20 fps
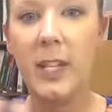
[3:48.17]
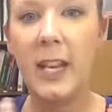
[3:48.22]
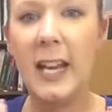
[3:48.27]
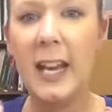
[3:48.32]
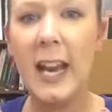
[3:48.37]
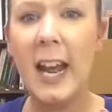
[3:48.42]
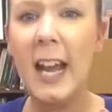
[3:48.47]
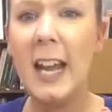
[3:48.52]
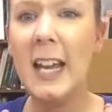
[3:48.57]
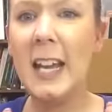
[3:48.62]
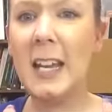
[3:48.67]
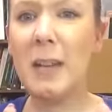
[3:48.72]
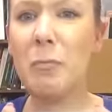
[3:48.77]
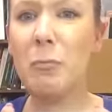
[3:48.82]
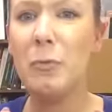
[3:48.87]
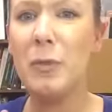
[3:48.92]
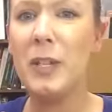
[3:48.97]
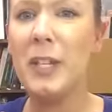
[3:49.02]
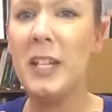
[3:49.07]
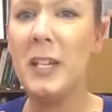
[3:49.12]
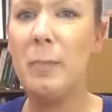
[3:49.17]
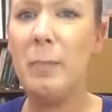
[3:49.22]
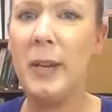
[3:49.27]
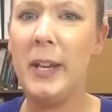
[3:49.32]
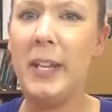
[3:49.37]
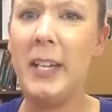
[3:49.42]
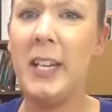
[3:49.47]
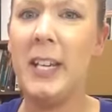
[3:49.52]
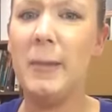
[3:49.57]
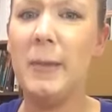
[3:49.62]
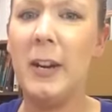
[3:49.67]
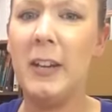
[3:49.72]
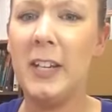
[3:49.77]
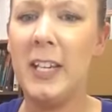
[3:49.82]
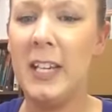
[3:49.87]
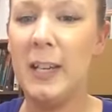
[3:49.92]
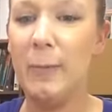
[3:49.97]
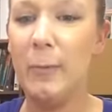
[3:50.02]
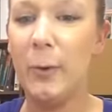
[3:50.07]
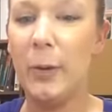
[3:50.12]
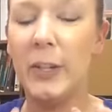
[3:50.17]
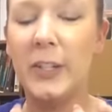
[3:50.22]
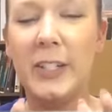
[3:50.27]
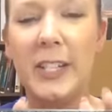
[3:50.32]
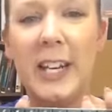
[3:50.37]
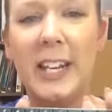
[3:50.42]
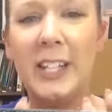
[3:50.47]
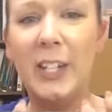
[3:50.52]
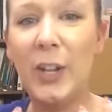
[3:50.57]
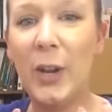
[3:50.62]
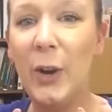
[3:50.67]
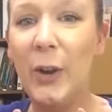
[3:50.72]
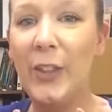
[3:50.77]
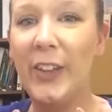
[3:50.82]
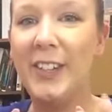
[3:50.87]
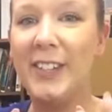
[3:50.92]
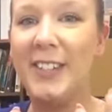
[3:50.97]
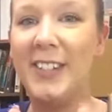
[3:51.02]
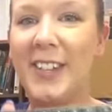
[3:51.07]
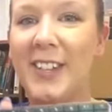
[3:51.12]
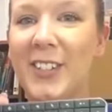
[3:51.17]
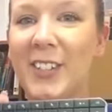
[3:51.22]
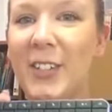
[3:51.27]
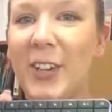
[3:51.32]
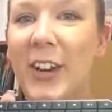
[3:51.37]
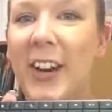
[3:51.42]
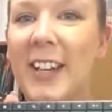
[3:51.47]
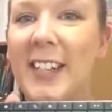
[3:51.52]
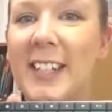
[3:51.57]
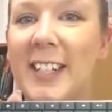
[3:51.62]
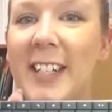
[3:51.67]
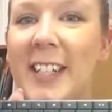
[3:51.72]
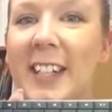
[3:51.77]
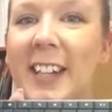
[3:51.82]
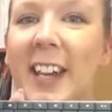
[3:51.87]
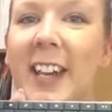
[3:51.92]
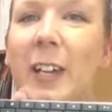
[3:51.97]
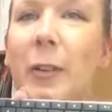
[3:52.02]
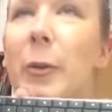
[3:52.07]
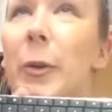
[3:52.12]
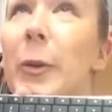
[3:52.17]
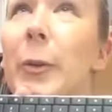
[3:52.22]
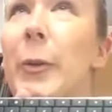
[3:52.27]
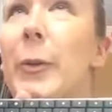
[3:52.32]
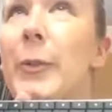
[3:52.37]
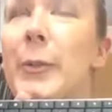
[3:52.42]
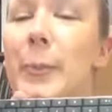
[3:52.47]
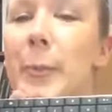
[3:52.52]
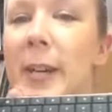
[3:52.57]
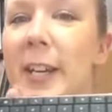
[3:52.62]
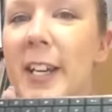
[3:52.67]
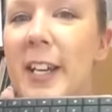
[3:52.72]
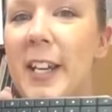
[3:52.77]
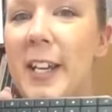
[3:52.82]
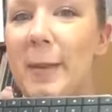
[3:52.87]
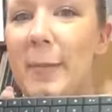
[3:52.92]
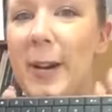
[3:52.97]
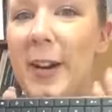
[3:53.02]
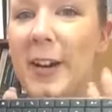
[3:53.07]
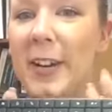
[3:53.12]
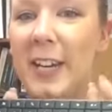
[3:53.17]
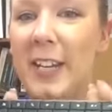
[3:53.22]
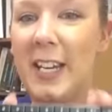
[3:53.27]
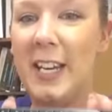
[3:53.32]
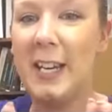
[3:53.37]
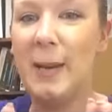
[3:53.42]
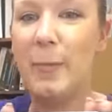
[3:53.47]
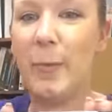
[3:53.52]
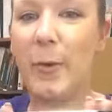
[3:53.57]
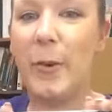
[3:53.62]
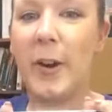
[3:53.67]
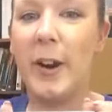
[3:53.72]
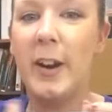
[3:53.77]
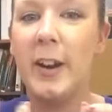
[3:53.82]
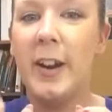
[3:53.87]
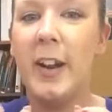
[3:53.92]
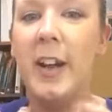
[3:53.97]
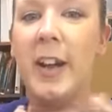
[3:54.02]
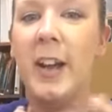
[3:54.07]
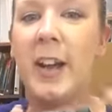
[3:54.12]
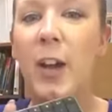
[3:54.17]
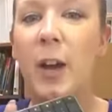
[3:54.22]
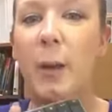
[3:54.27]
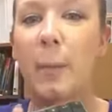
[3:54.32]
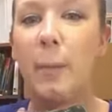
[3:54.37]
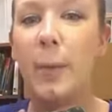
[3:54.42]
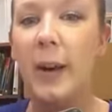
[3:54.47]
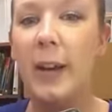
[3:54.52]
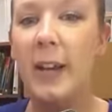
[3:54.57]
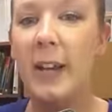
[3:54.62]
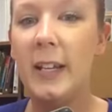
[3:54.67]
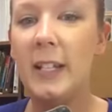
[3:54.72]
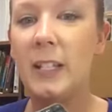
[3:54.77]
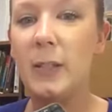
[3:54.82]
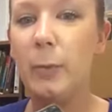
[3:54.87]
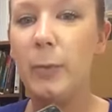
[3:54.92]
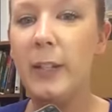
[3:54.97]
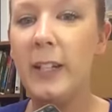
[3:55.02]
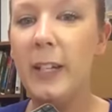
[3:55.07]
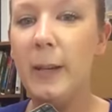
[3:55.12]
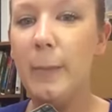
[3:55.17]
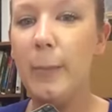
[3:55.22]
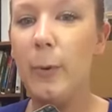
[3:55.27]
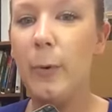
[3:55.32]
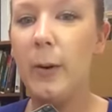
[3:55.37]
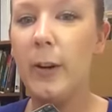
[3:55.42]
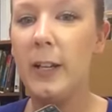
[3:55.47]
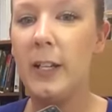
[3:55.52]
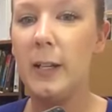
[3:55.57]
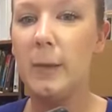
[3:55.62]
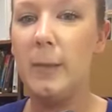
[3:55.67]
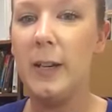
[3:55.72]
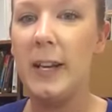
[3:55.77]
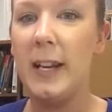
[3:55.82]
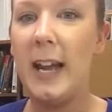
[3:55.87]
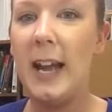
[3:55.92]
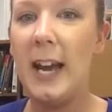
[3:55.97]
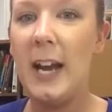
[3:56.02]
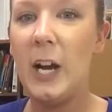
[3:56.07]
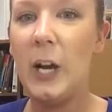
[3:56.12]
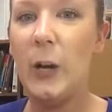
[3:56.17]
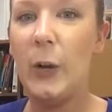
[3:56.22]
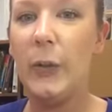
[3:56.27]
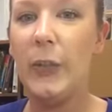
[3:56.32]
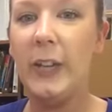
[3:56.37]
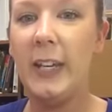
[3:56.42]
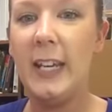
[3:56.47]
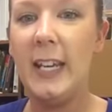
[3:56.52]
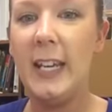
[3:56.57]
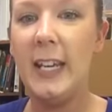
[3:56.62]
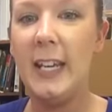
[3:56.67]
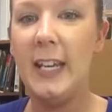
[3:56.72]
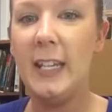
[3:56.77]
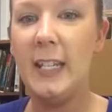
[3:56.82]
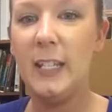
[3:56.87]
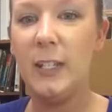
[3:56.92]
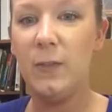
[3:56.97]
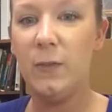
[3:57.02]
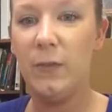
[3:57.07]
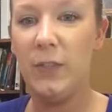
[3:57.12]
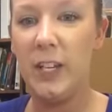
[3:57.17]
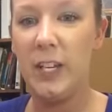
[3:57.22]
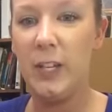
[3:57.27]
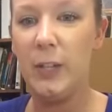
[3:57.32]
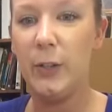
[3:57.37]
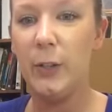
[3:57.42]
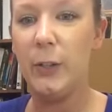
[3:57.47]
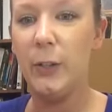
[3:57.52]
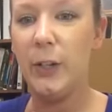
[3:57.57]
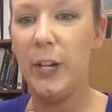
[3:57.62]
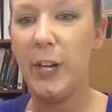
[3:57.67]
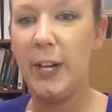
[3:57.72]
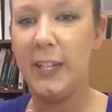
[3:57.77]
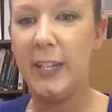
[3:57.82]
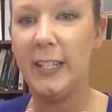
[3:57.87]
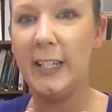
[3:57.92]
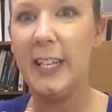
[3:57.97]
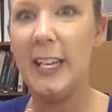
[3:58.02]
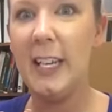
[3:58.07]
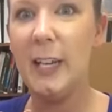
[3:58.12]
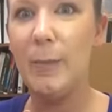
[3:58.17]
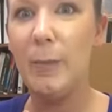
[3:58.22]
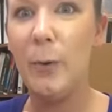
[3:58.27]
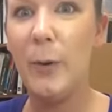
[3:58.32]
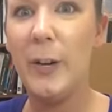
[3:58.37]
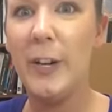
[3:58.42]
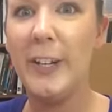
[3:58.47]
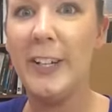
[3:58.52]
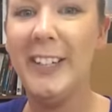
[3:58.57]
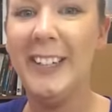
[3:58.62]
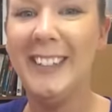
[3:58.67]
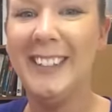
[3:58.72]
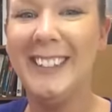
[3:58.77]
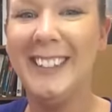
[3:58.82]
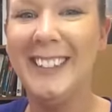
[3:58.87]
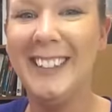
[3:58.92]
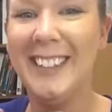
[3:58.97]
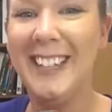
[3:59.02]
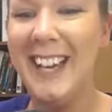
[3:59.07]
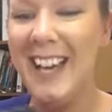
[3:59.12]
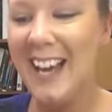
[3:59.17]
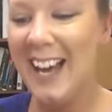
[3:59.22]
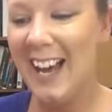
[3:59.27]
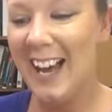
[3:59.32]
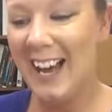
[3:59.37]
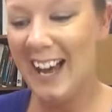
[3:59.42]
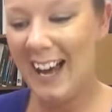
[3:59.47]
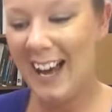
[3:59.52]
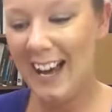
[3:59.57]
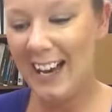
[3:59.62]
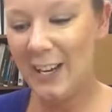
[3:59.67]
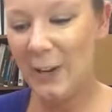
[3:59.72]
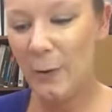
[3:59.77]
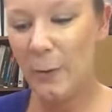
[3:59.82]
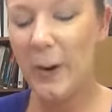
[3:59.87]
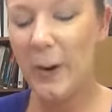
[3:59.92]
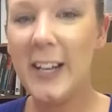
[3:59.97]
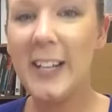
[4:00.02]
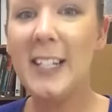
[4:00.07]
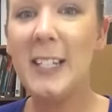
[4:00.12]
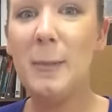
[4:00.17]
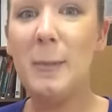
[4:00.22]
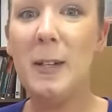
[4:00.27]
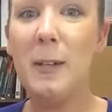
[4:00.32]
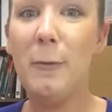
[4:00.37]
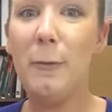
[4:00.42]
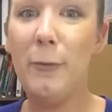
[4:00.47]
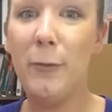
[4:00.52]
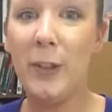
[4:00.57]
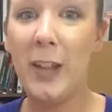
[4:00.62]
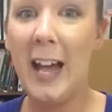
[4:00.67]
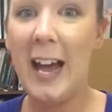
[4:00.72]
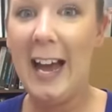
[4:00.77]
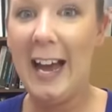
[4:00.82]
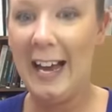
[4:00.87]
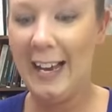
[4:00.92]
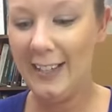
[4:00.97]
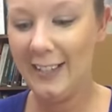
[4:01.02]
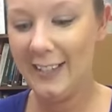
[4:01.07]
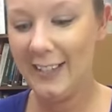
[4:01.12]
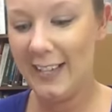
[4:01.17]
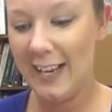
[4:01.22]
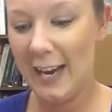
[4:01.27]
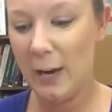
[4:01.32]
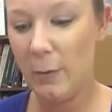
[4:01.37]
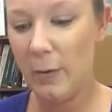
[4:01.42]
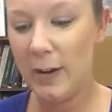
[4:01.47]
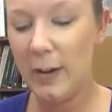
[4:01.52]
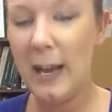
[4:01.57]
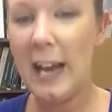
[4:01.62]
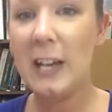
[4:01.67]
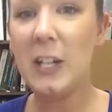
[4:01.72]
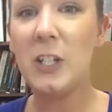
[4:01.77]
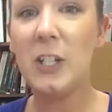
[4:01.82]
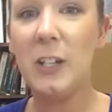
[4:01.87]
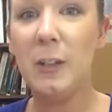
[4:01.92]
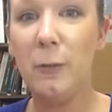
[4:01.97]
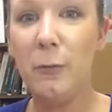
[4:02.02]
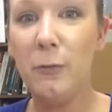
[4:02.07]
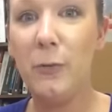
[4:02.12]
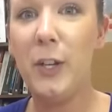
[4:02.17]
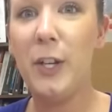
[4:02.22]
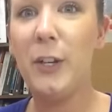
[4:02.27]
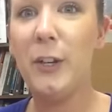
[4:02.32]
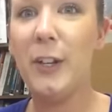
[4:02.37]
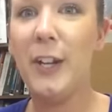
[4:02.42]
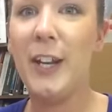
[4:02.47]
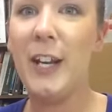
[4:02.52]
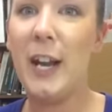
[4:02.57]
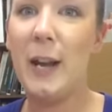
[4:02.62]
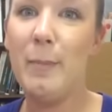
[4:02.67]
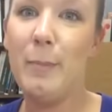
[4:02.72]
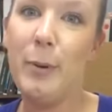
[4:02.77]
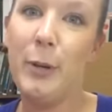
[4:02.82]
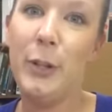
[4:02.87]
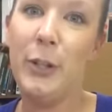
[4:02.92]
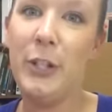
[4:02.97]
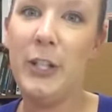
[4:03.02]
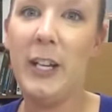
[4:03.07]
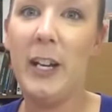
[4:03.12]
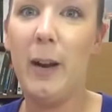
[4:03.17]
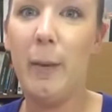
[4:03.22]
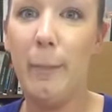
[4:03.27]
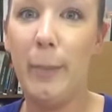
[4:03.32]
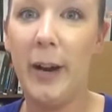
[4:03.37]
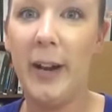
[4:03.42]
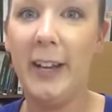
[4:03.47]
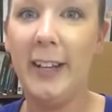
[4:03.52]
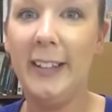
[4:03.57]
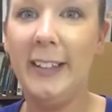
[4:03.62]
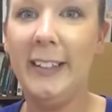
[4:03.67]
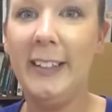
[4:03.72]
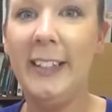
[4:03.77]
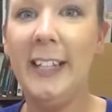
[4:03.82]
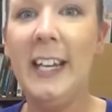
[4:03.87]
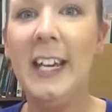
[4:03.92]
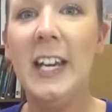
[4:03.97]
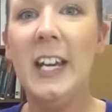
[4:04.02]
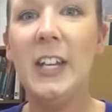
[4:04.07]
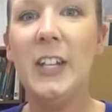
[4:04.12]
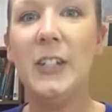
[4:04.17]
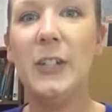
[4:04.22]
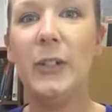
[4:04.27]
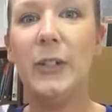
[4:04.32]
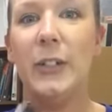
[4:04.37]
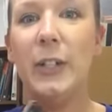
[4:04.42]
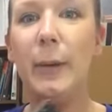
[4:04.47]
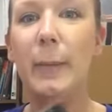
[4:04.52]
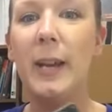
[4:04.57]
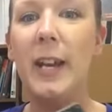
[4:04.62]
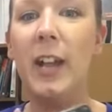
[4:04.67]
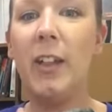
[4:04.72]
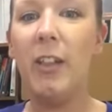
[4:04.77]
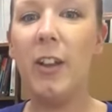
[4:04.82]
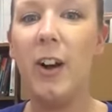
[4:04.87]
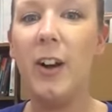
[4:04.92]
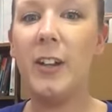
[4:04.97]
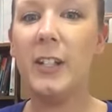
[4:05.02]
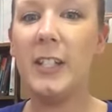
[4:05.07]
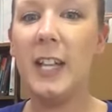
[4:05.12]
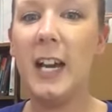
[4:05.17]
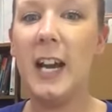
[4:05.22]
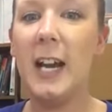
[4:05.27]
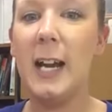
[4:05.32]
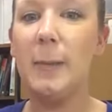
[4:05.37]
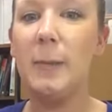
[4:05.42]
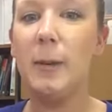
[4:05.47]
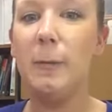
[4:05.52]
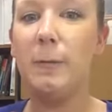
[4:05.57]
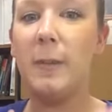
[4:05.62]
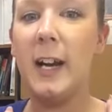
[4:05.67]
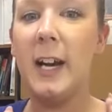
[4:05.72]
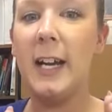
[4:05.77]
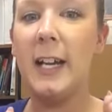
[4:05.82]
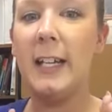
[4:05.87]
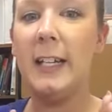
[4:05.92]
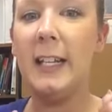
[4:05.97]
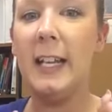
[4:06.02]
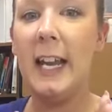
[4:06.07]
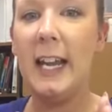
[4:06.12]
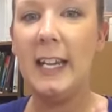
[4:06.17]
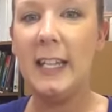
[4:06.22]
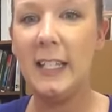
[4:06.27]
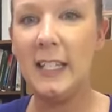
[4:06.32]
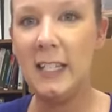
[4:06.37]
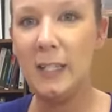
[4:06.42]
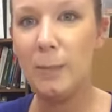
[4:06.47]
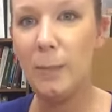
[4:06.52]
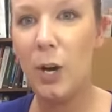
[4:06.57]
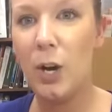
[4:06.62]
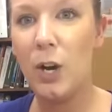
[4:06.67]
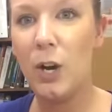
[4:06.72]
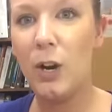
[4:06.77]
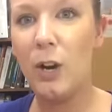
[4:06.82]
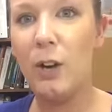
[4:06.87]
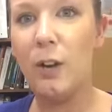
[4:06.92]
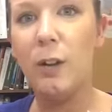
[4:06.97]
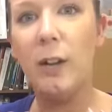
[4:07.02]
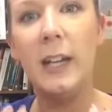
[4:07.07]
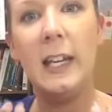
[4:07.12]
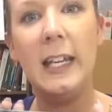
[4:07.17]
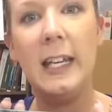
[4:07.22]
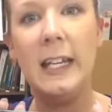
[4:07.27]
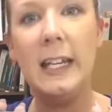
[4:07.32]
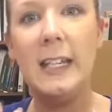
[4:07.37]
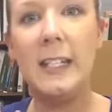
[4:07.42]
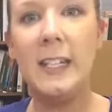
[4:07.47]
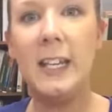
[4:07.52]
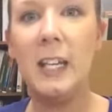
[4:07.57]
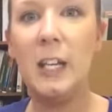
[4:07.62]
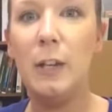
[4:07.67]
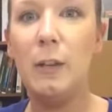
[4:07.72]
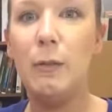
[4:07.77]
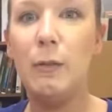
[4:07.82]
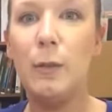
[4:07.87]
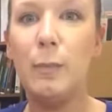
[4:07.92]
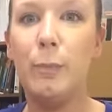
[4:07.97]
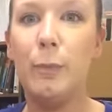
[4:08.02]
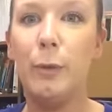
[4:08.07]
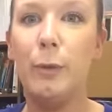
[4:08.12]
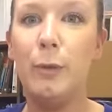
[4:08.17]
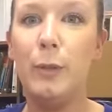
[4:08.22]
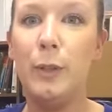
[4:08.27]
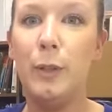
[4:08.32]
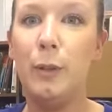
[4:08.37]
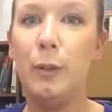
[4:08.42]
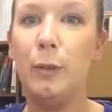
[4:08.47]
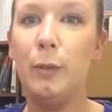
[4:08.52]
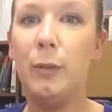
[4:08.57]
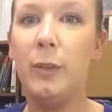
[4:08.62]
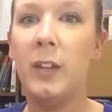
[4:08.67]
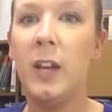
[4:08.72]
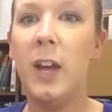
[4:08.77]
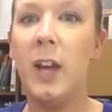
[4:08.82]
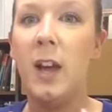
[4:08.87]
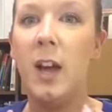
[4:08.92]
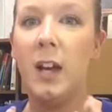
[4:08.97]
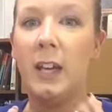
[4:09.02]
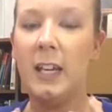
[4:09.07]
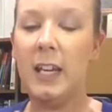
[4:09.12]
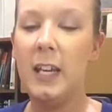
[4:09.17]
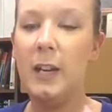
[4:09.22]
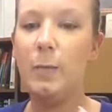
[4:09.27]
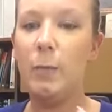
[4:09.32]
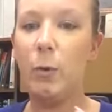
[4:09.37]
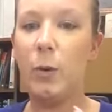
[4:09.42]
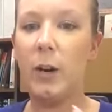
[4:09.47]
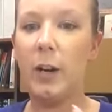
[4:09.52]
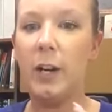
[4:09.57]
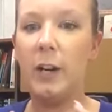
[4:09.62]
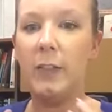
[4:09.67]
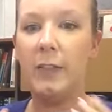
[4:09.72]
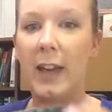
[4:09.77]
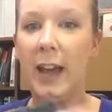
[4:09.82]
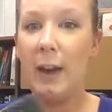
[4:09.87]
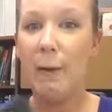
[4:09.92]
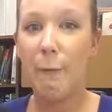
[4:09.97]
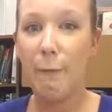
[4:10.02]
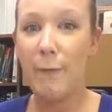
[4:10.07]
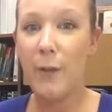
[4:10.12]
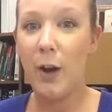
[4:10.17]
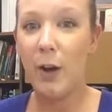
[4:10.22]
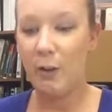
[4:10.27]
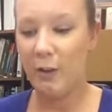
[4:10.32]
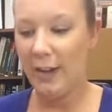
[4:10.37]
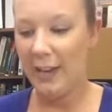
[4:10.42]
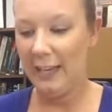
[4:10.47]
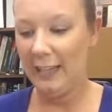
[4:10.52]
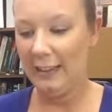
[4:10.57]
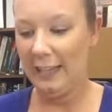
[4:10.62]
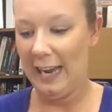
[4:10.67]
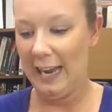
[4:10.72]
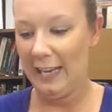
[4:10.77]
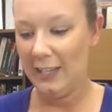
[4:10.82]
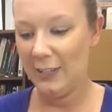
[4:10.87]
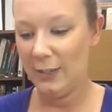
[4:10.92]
And I am really picky about keyboards. I know that sounds crazy, like who's picky about a keyboard, but it's really important to me how the keys feel on a keyboard. I don't it to be flat. I want to actually feel like I'm pushing a button. So it took me a long time to find a small, easy to use Bluetooth keyboard that felt like that.